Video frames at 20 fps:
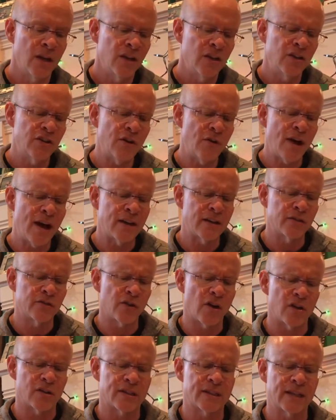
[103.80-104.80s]
You know how to
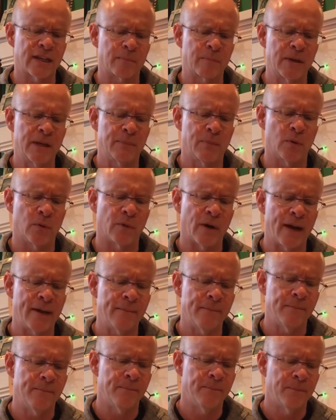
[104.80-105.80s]
draw stick people, right?
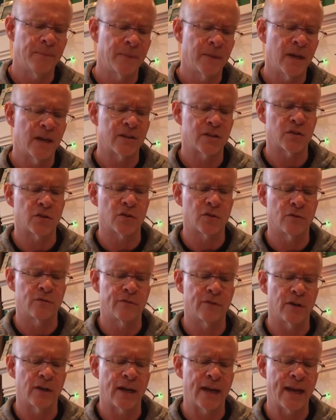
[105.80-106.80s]
A circle
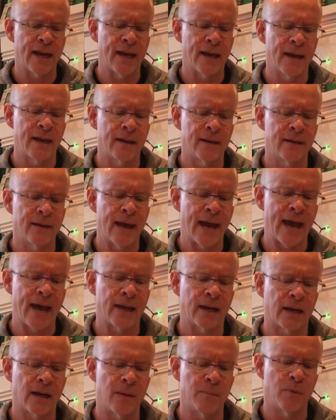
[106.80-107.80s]
for a head, add
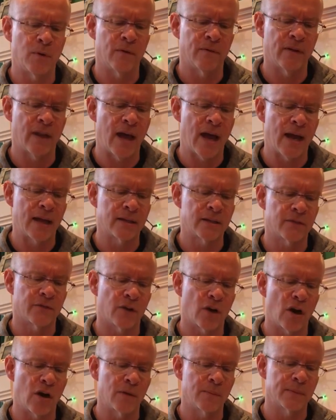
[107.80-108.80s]
a couple of lines for
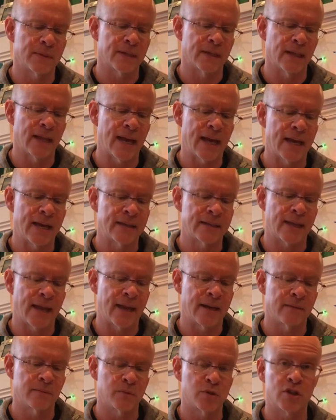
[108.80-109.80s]
arms and legs,
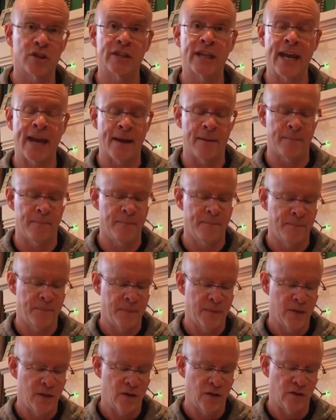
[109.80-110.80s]
and shazam,
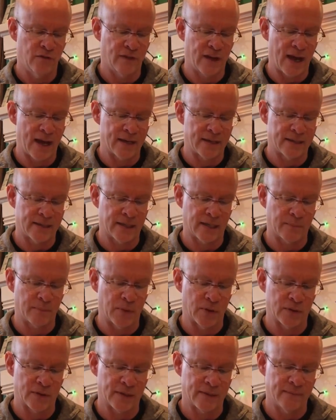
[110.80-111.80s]
you've got a stick
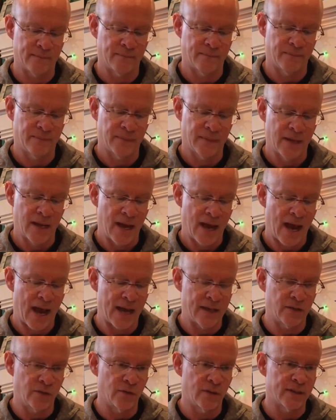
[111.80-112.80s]
person. I
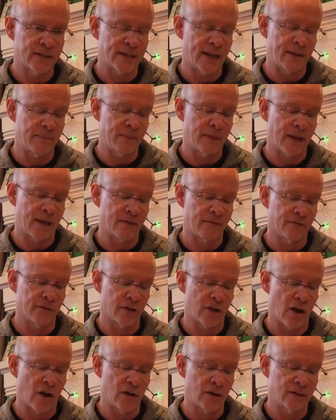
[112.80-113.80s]
do the same thing for
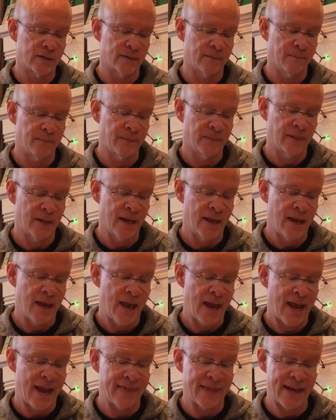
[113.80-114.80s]
dogs.
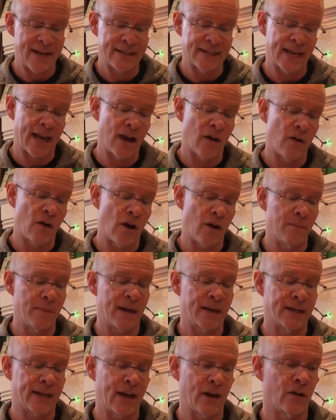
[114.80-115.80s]
And that's how our
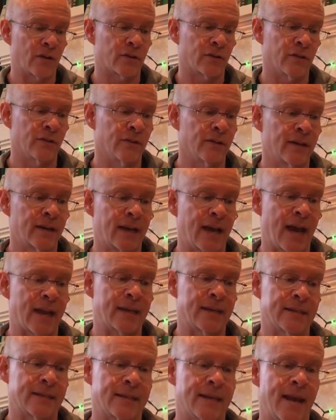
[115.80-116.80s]
main character got
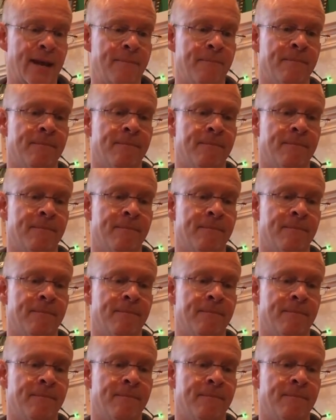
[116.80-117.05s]
his name.